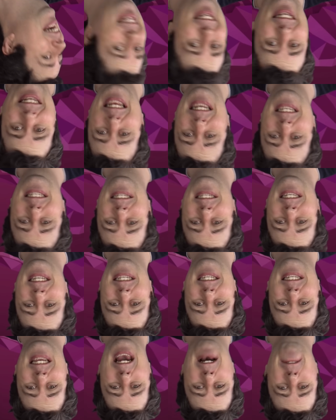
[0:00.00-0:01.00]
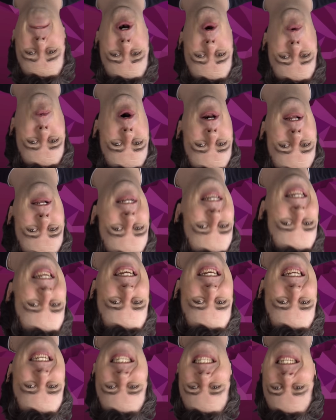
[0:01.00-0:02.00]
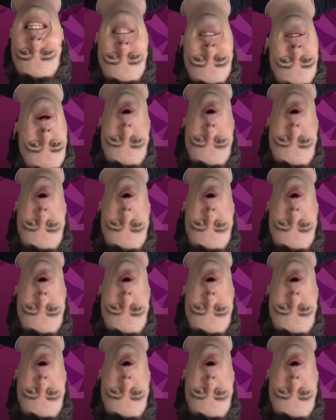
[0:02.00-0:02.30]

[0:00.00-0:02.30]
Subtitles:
Let's discover what Linux is